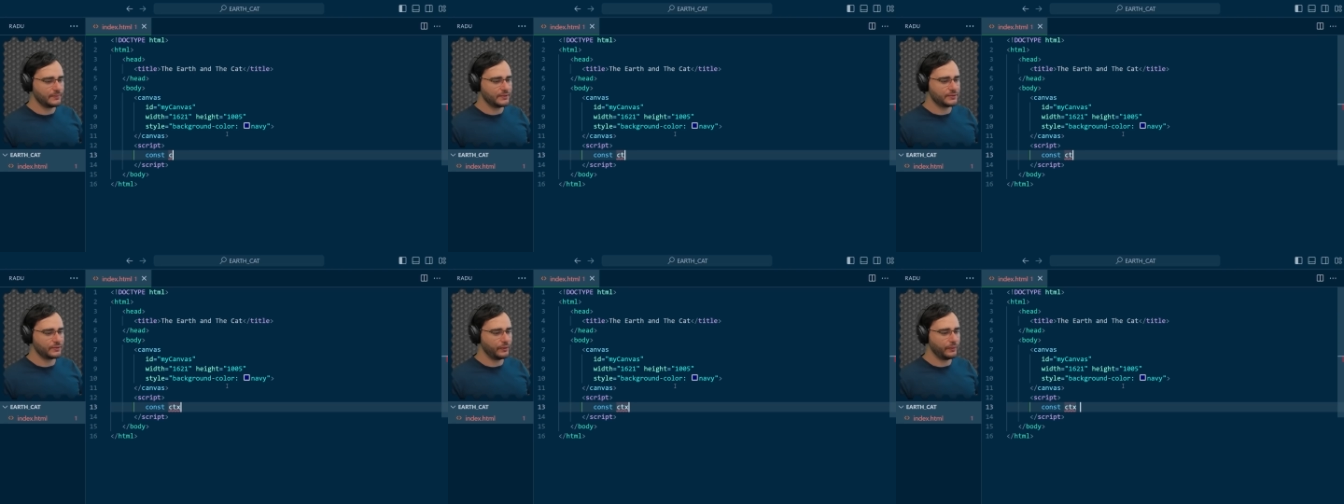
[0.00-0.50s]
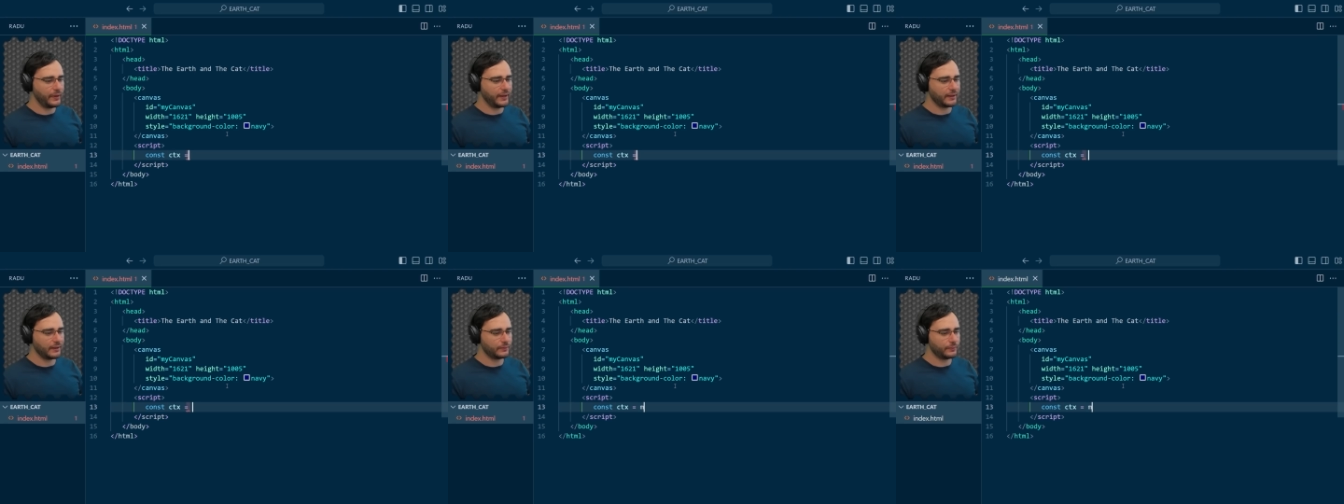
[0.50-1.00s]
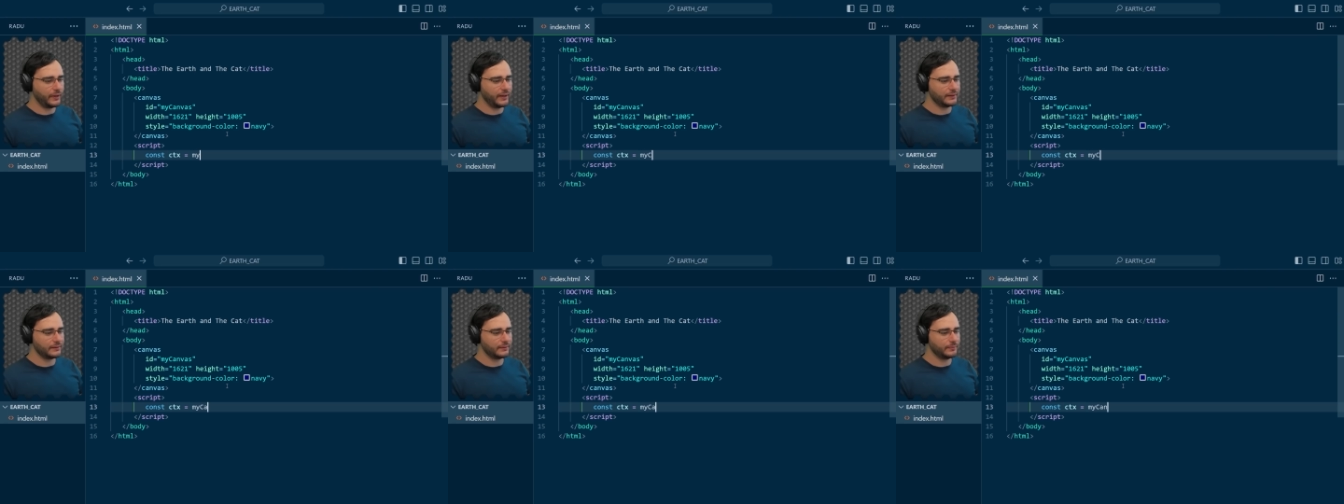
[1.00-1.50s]
So I can
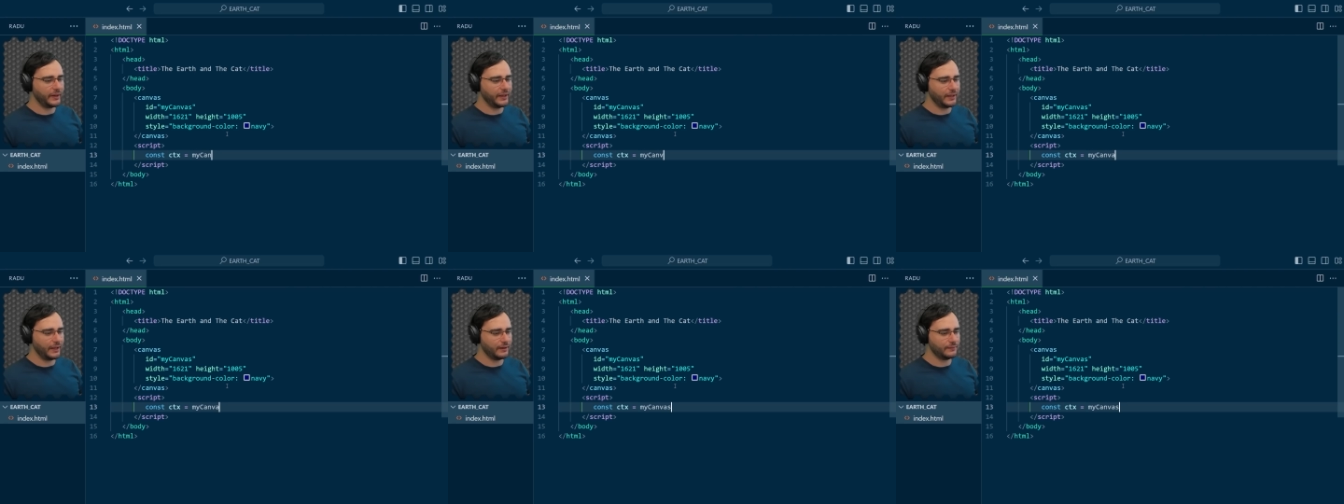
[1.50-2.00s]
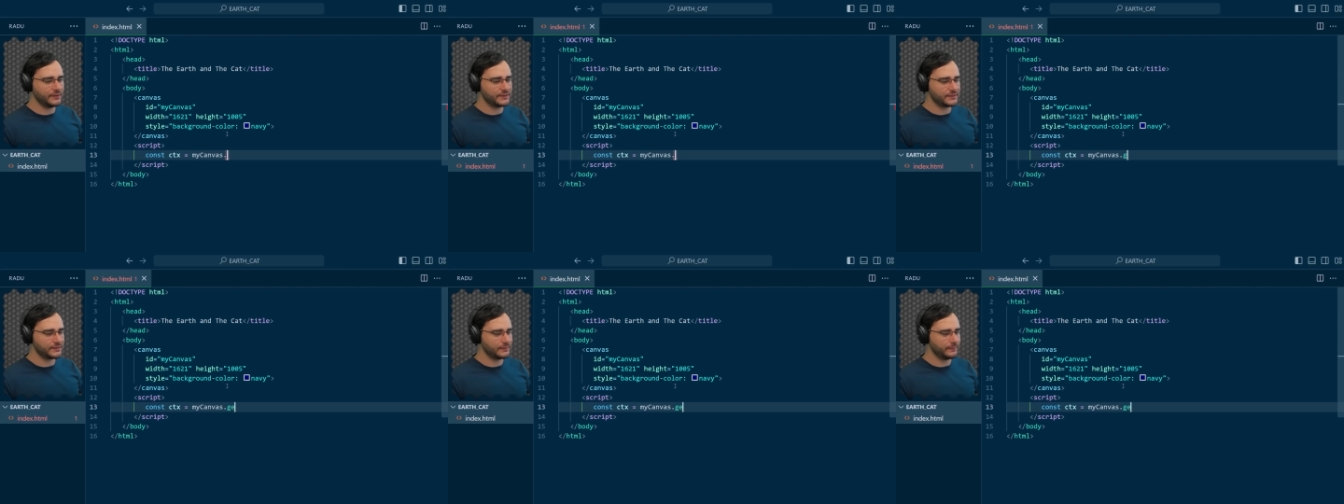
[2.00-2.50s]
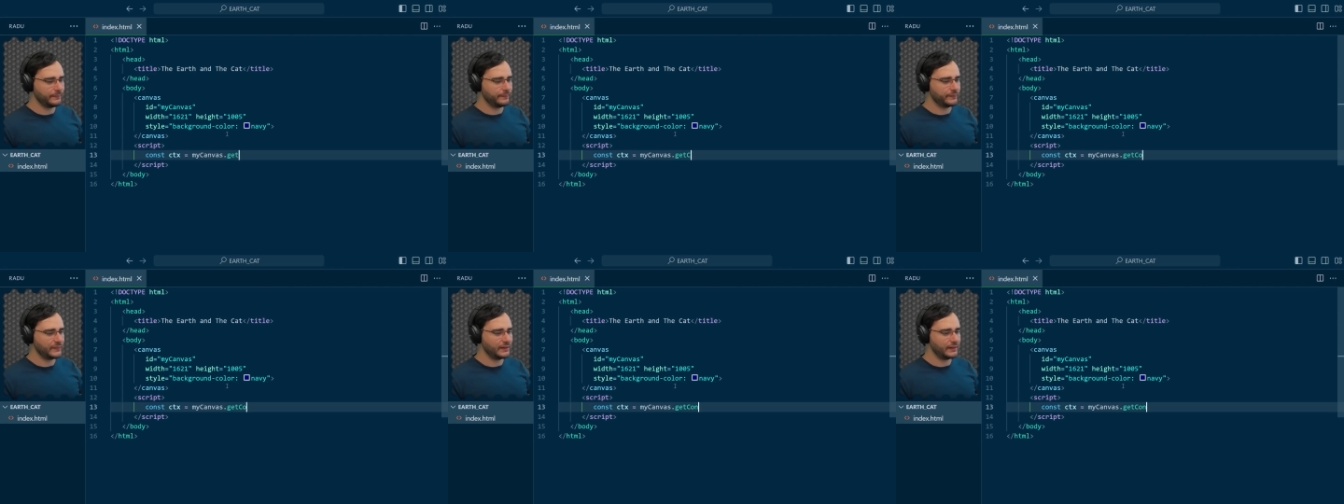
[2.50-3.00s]
write my canvas
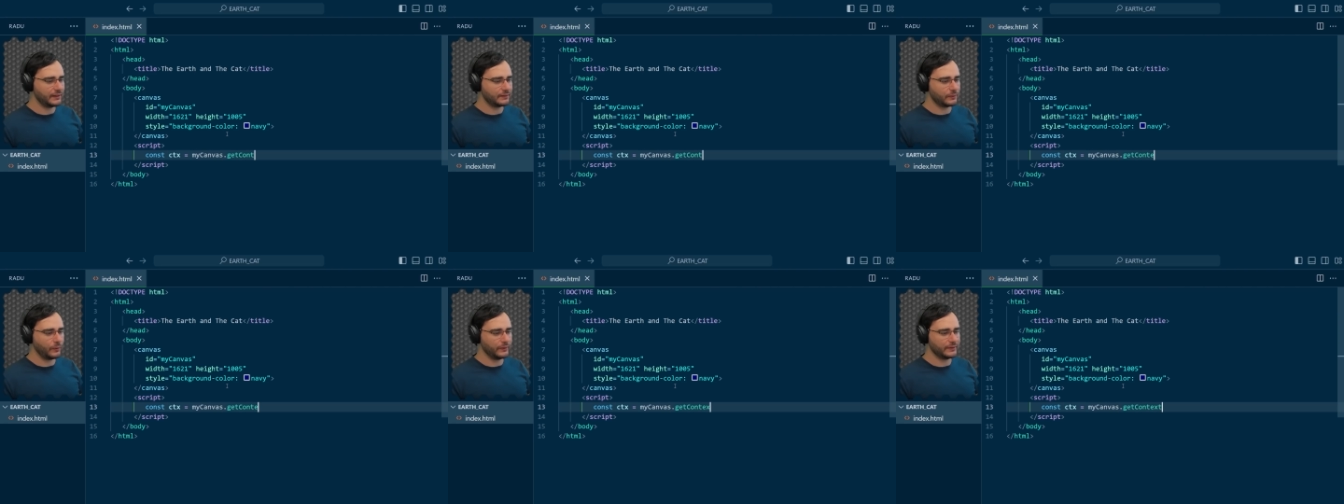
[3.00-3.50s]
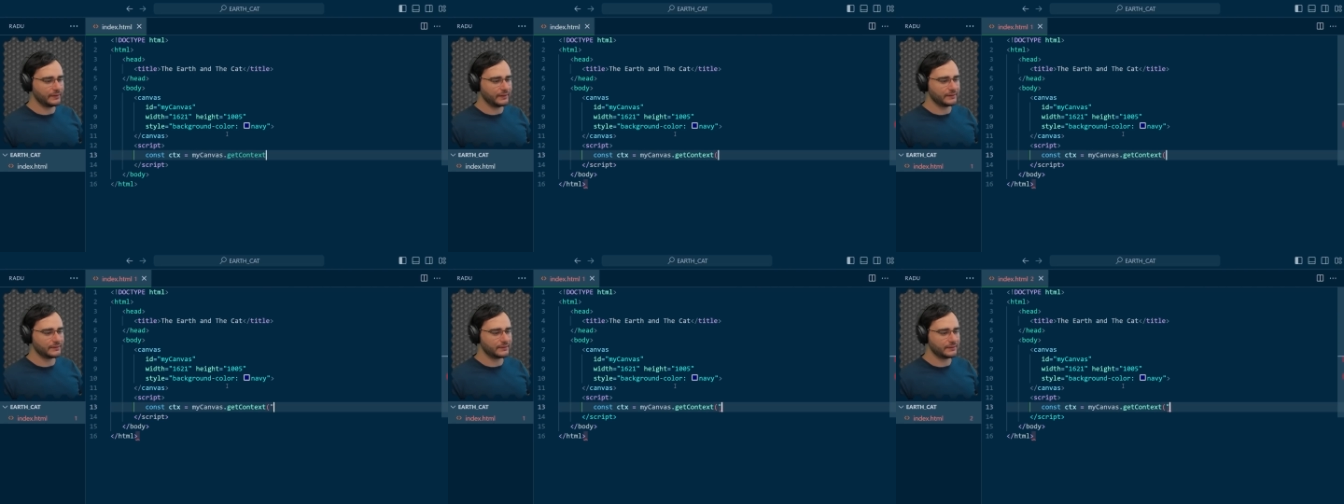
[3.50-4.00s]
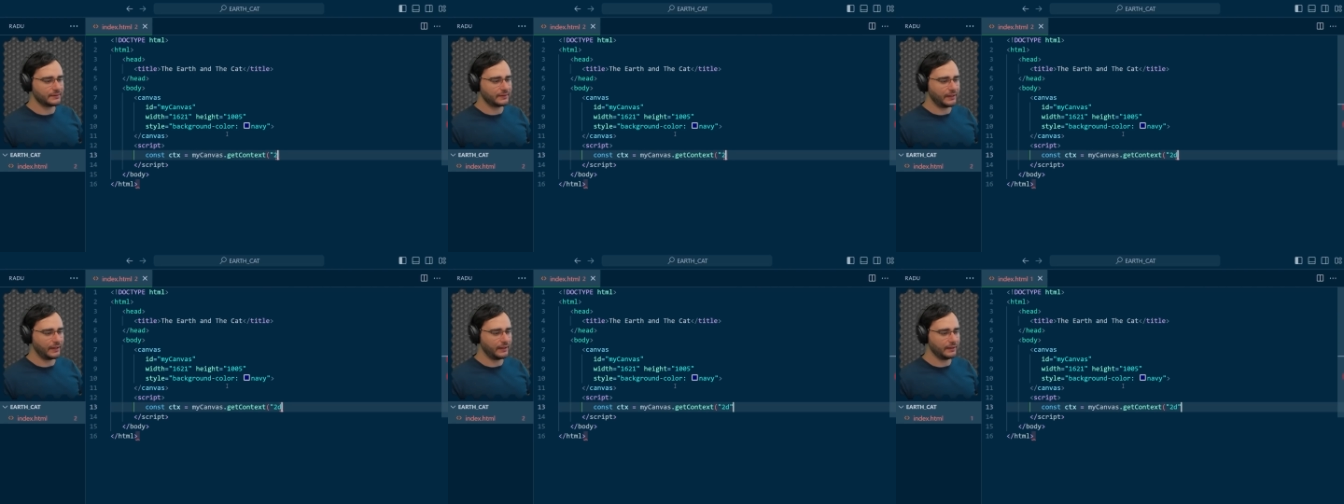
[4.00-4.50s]
get context
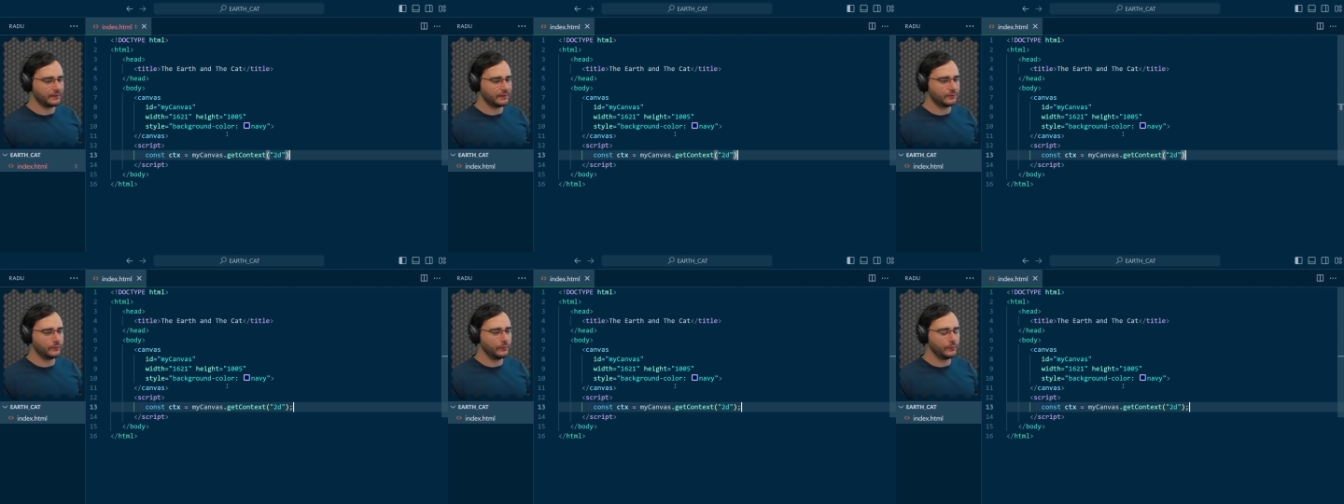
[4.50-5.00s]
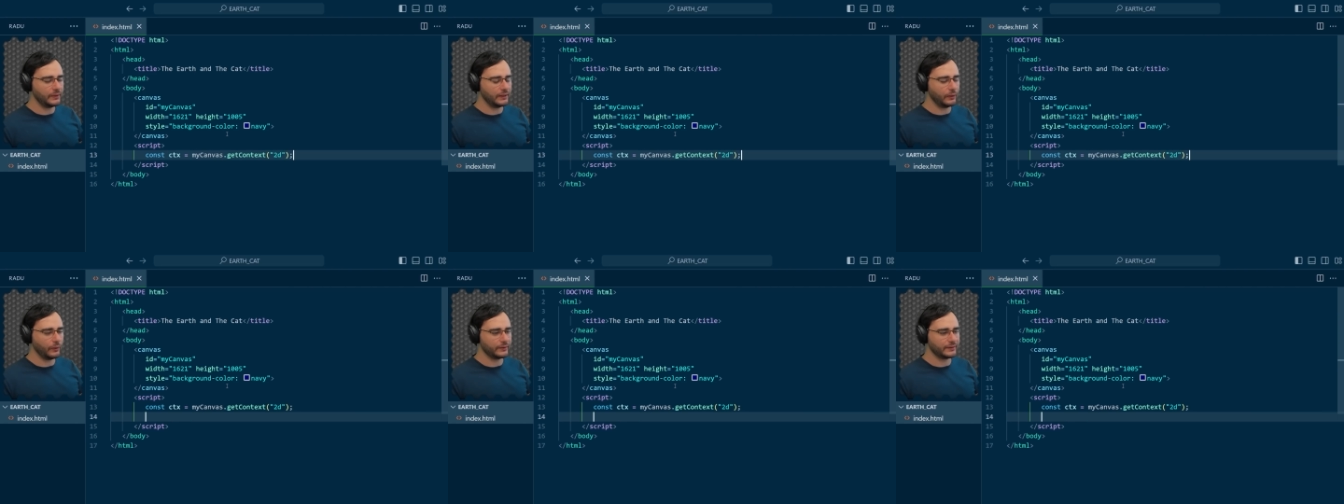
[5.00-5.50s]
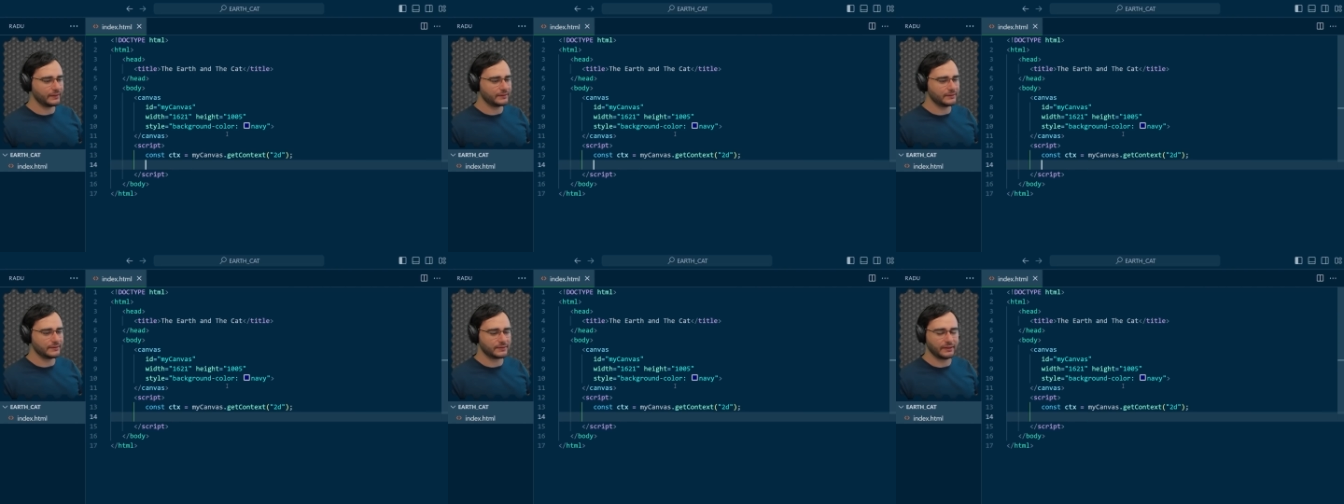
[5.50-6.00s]
and the 2D
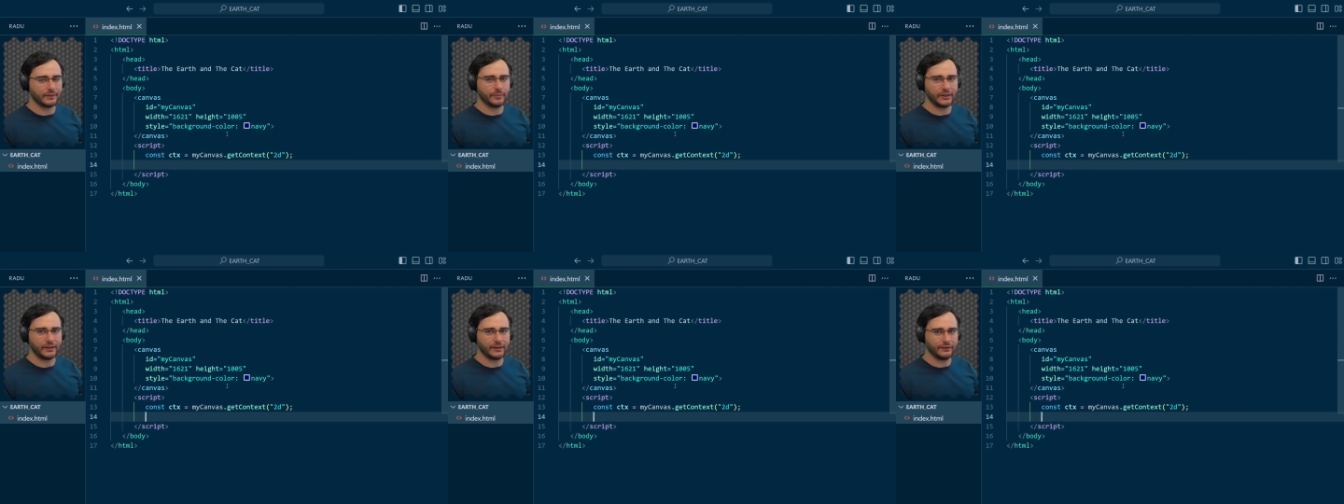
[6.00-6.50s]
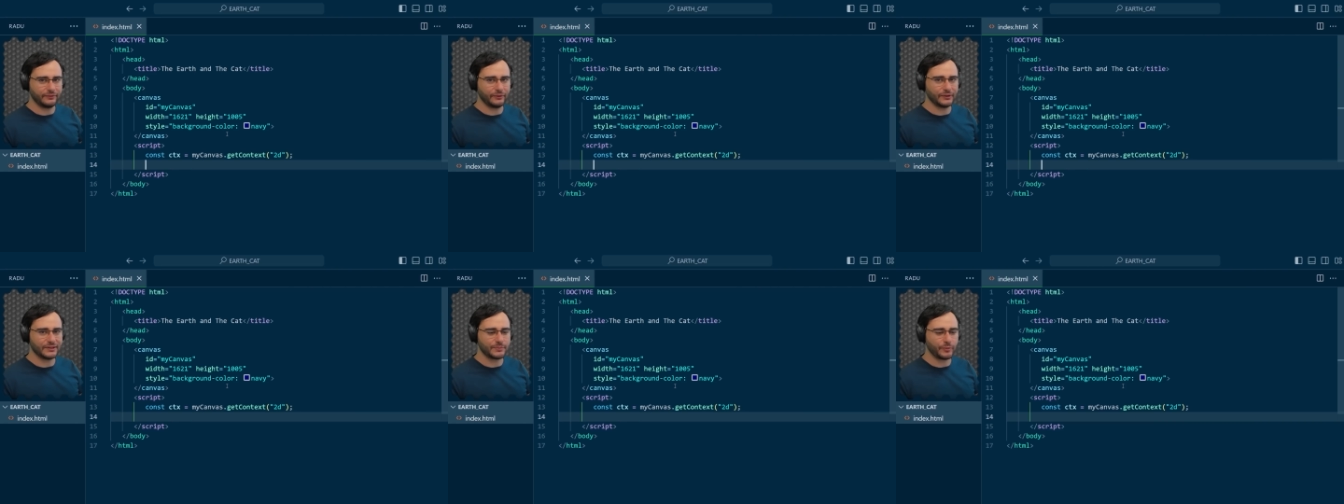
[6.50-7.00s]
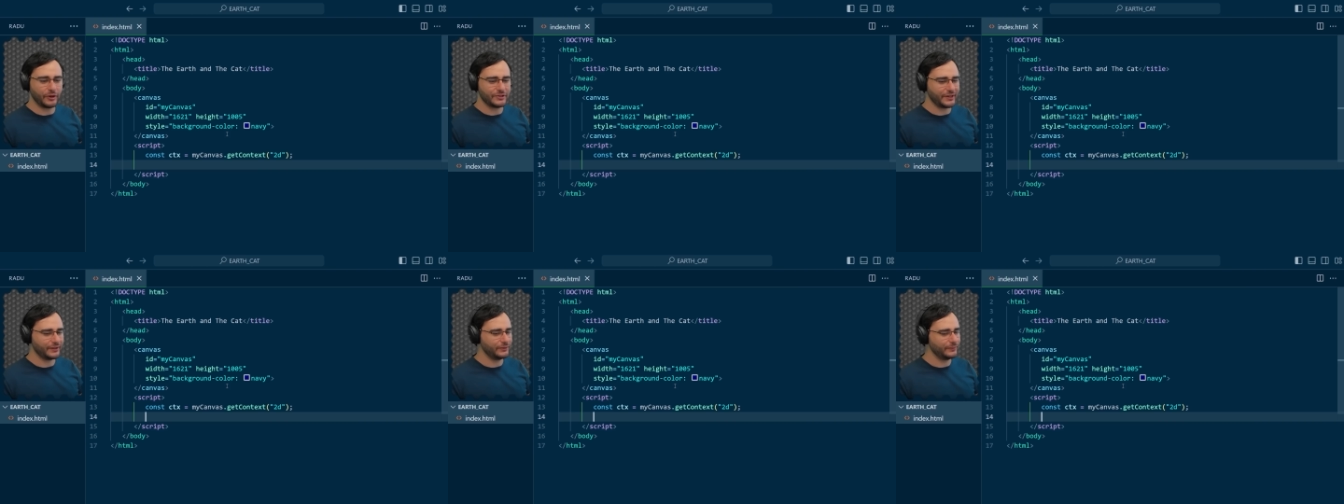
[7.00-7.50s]
context is going to be enough for this
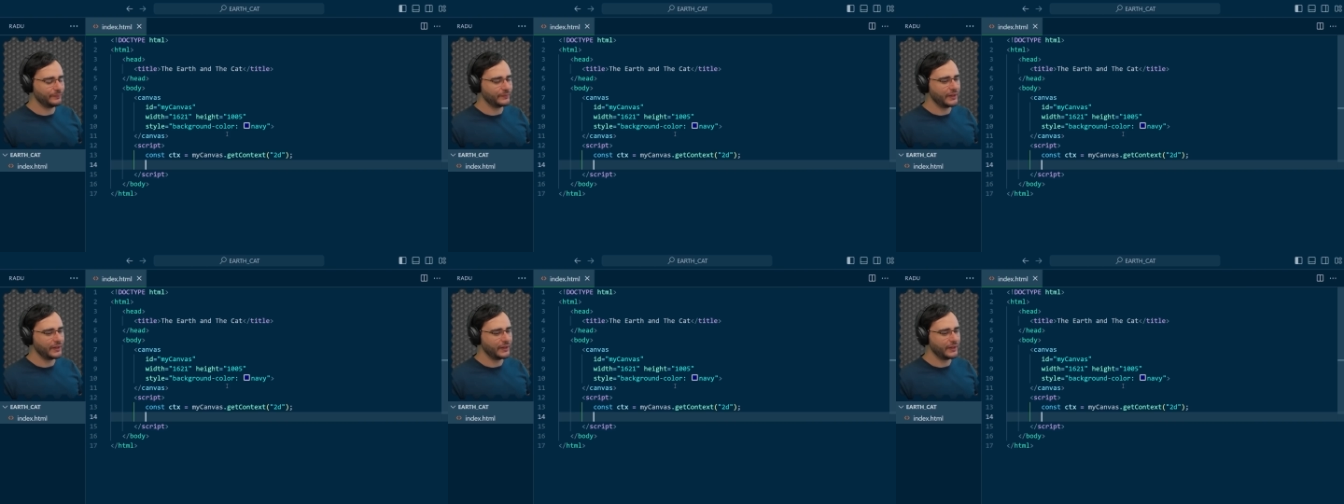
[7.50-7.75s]
project.